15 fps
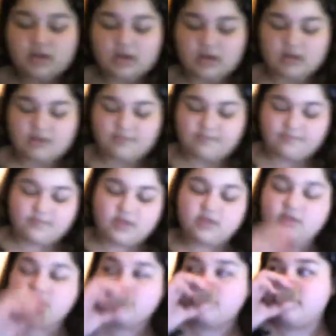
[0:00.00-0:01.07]
I
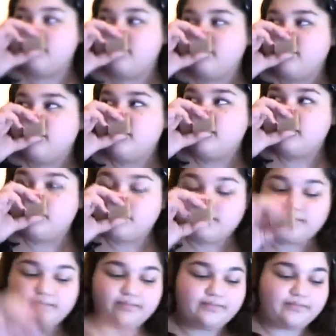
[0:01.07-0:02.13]

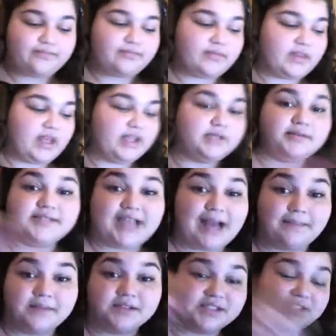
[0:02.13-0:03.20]
was supposed to say
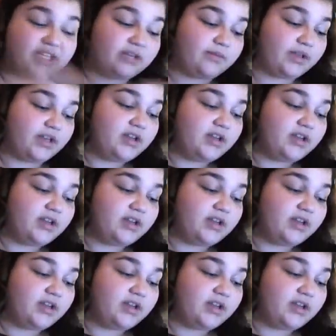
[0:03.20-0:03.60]
apples and cinnamon.